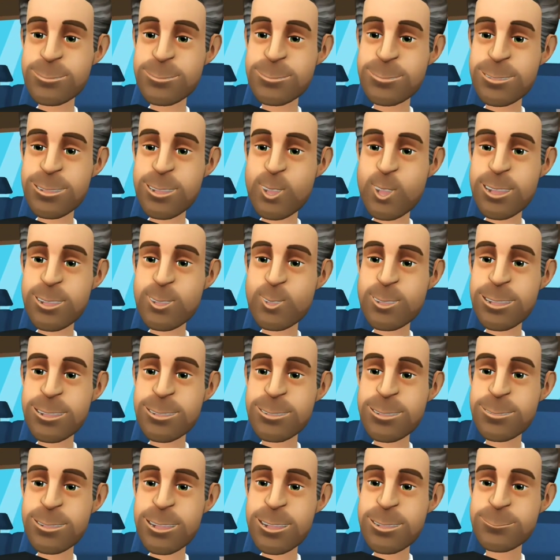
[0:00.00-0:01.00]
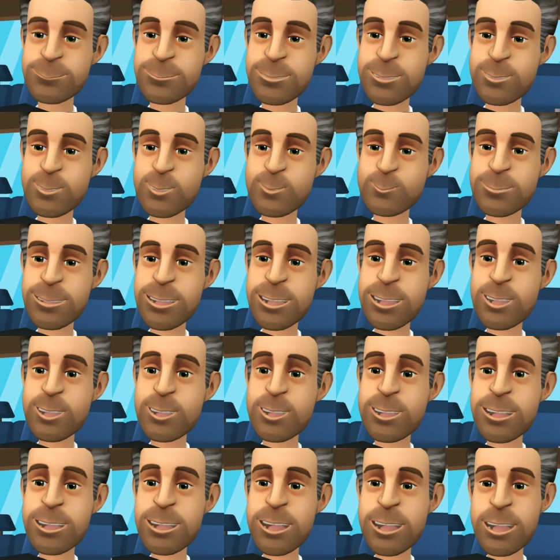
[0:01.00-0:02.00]
Turo accepts most major
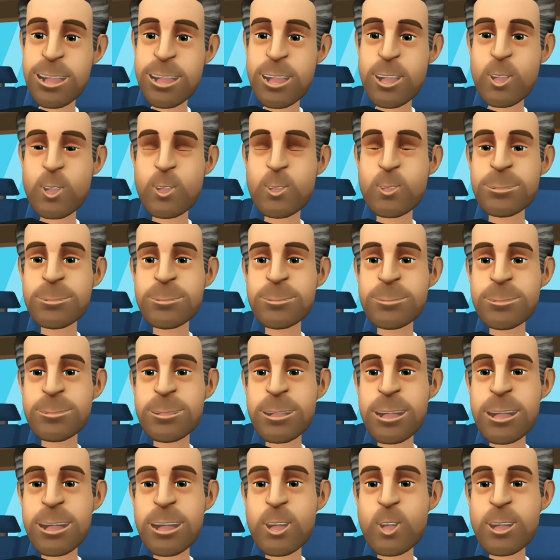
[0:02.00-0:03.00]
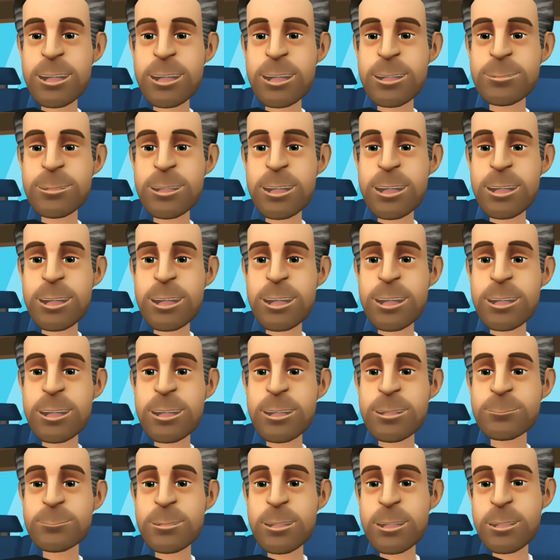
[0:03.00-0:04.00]
credit cards, including American
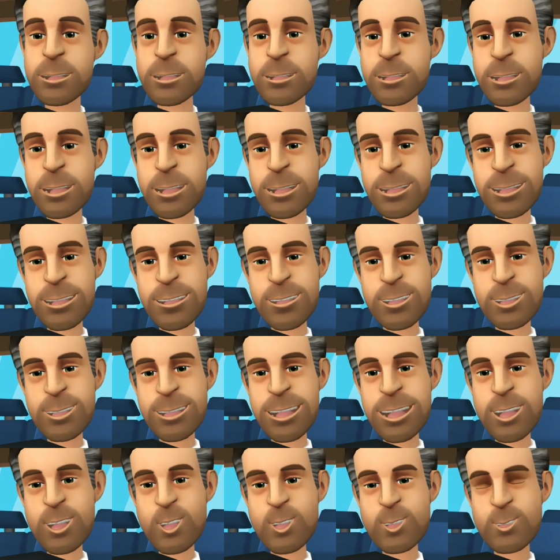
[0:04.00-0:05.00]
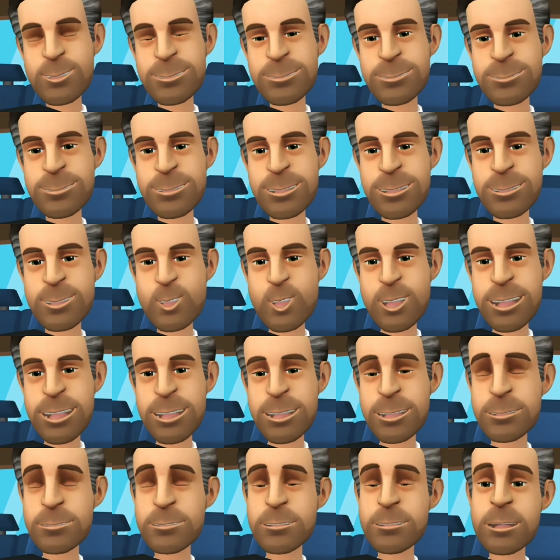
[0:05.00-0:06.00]
Express and Discover cards, as
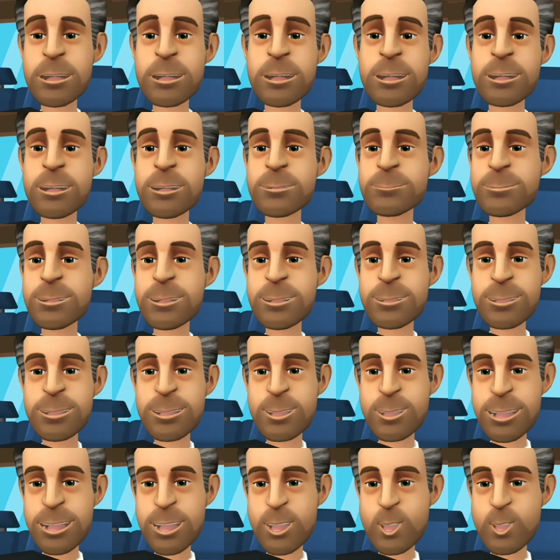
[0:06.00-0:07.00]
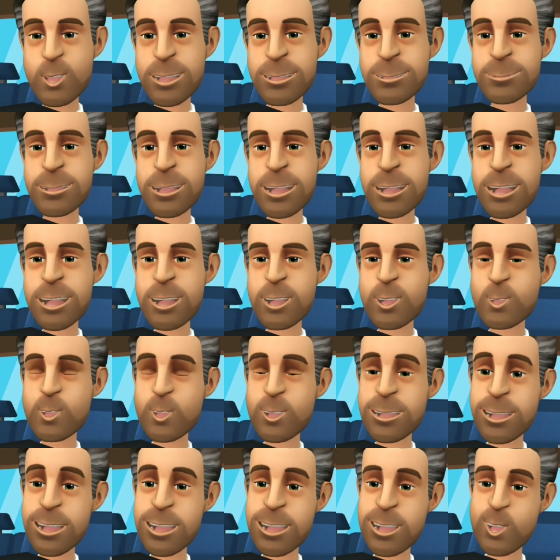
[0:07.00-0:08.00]
well as Visa and MasterCard debit cards
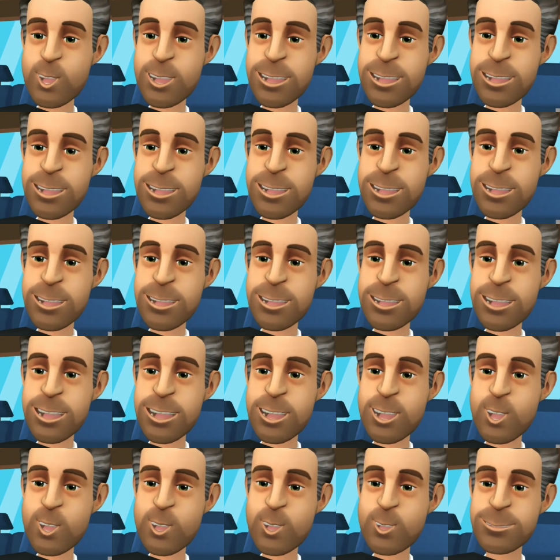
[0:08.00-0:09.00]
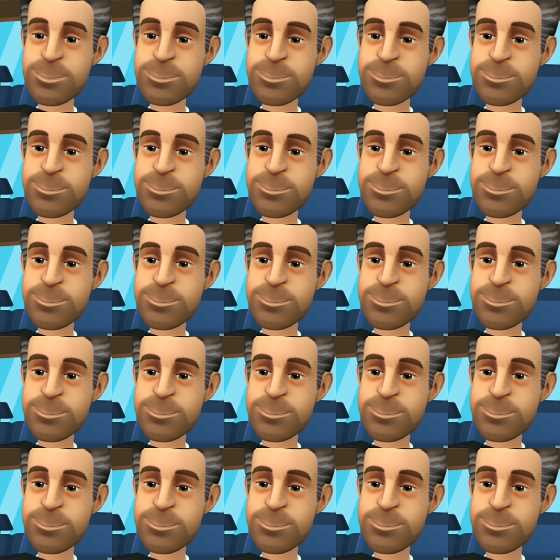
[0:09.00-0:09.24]
linked to a checking account.